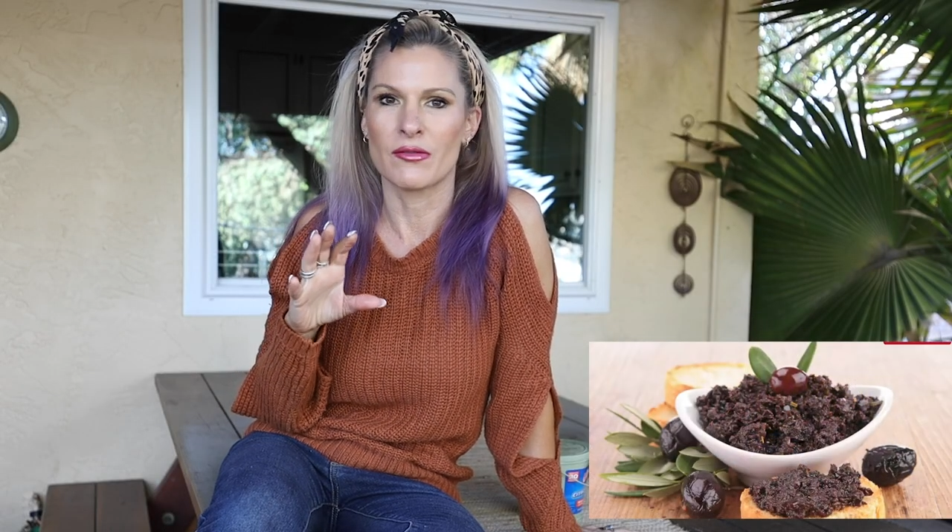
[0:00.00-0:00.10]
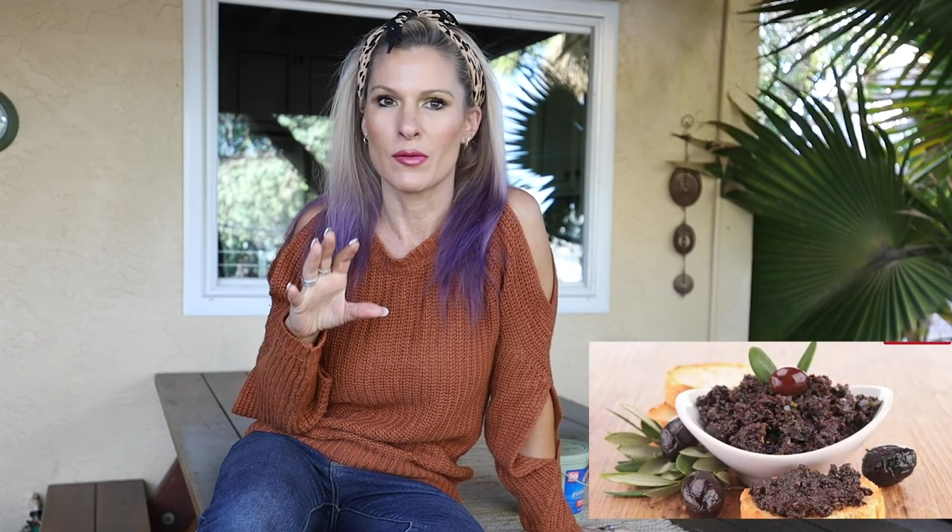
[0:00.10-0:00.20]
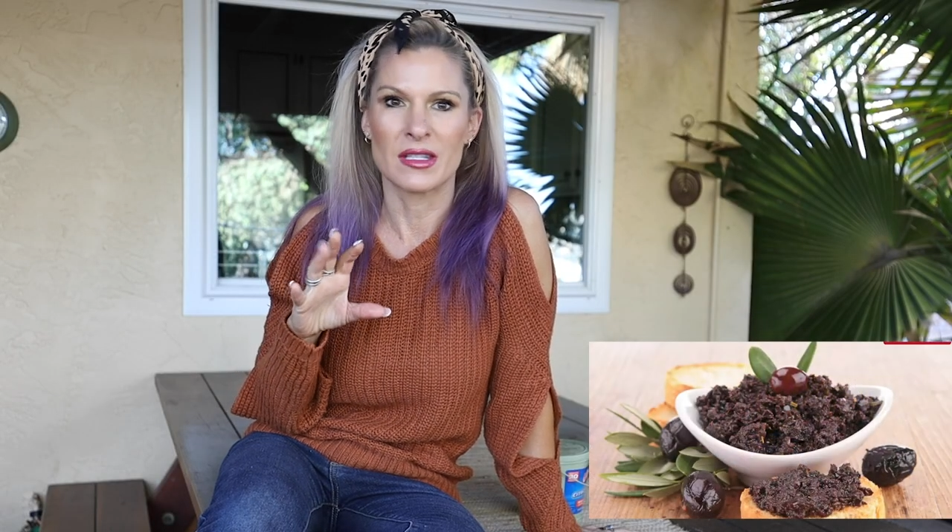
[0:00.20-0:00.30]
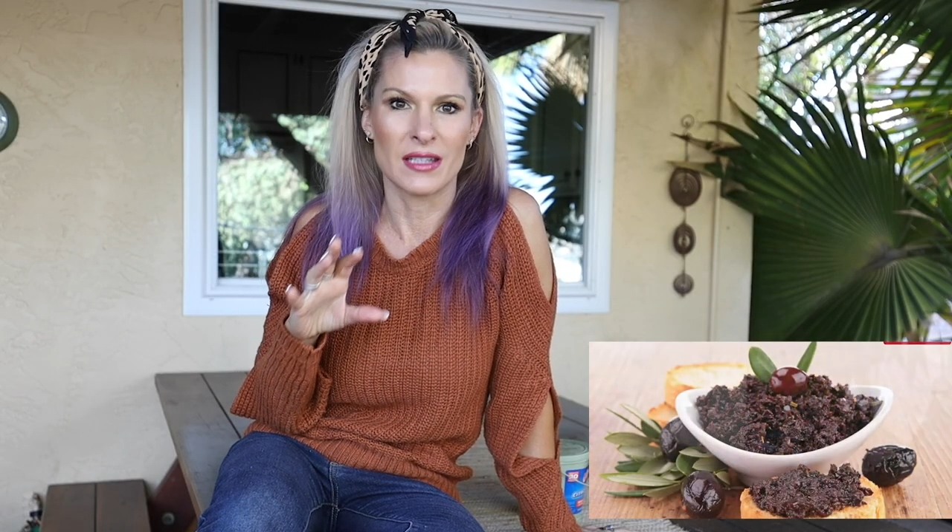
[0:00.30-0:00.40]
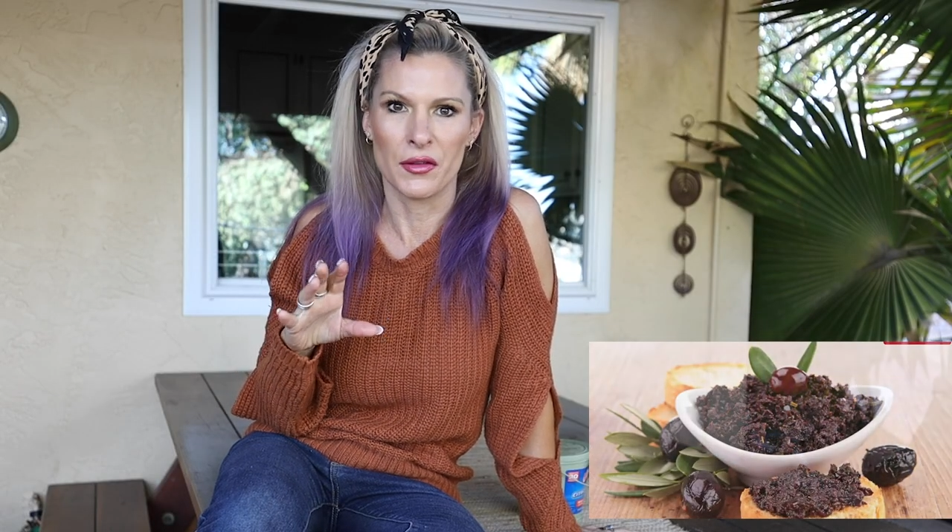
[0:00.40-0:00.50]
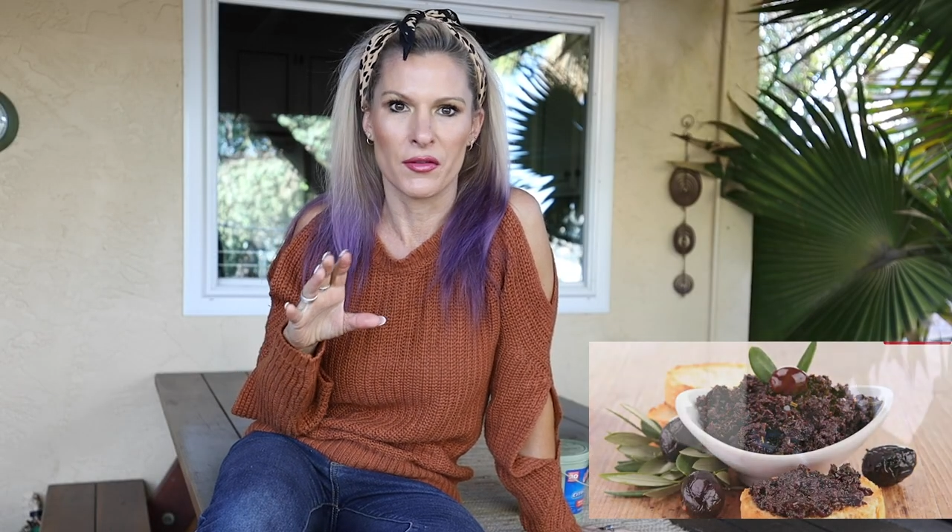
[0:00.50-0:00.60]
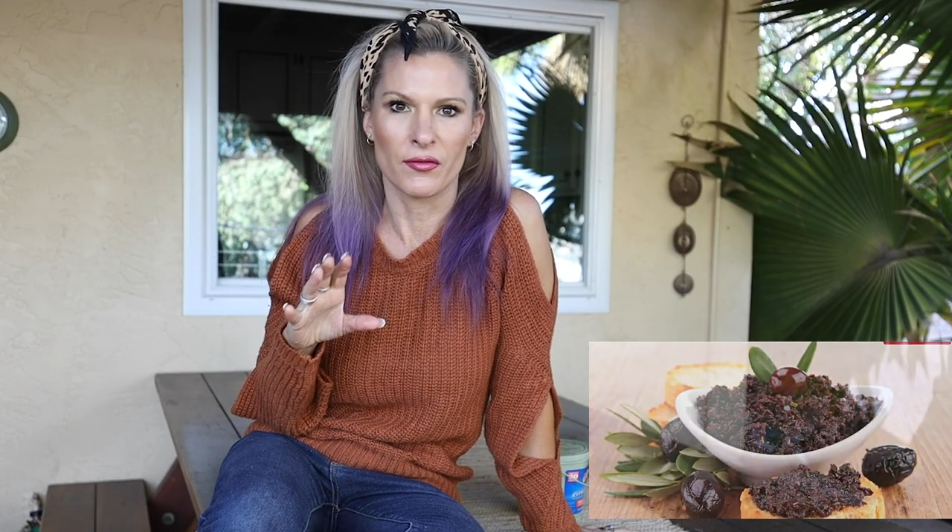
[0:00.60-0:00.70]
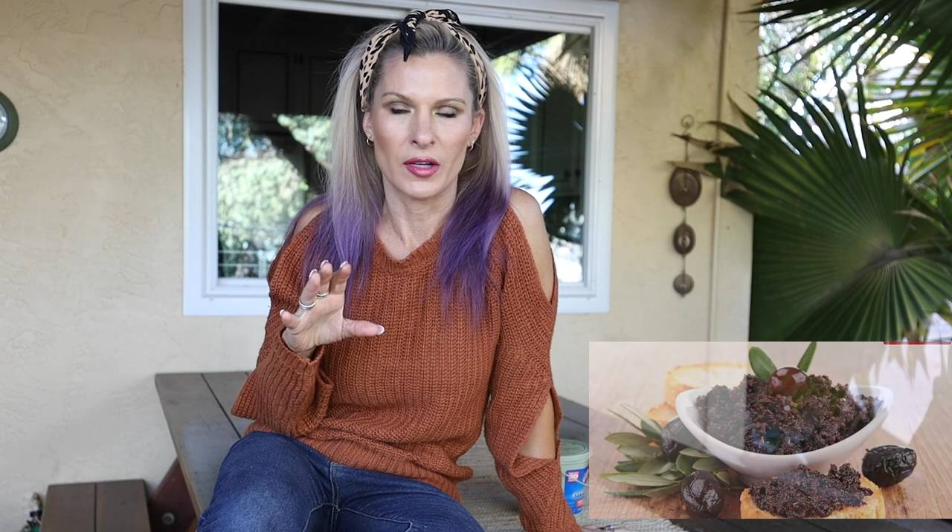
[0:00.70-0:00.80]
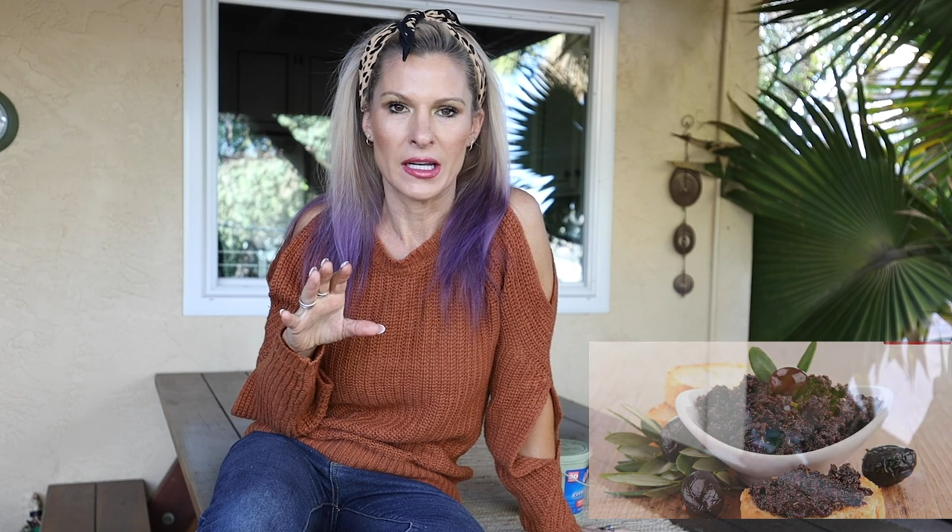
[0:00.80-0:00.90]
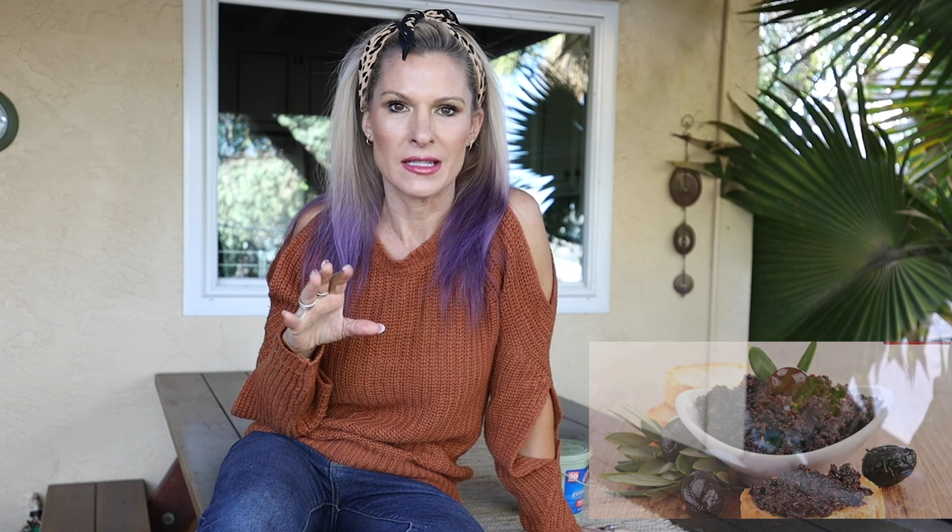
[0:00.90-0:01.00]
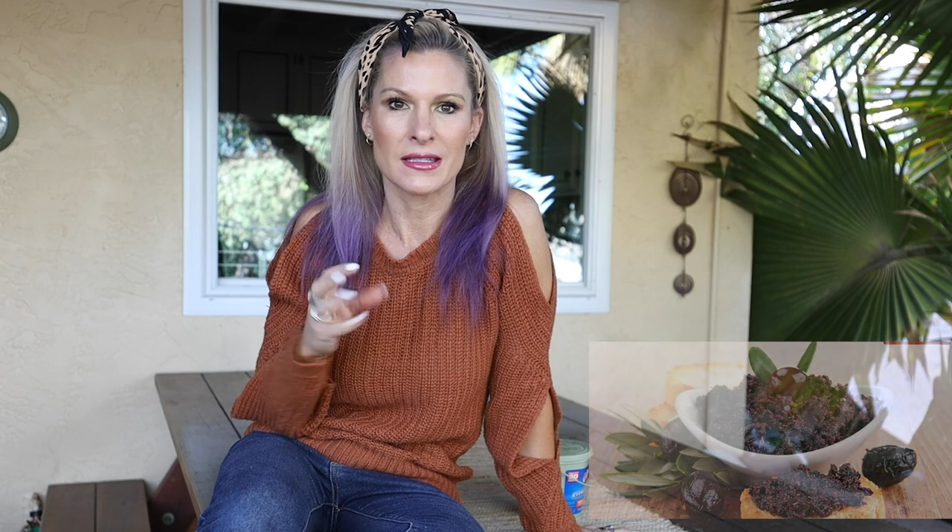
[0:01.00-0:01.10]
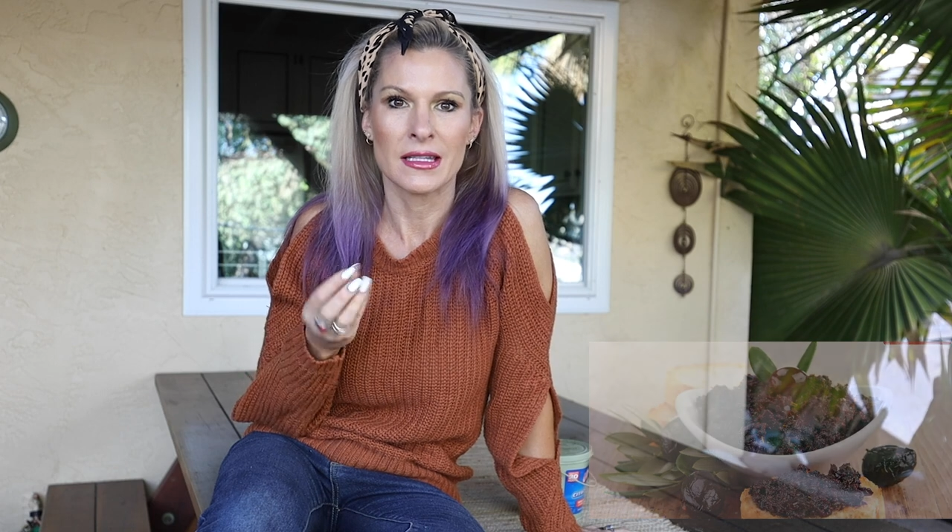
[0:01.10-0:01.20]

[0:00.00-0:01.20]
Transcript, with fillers: from the south of France,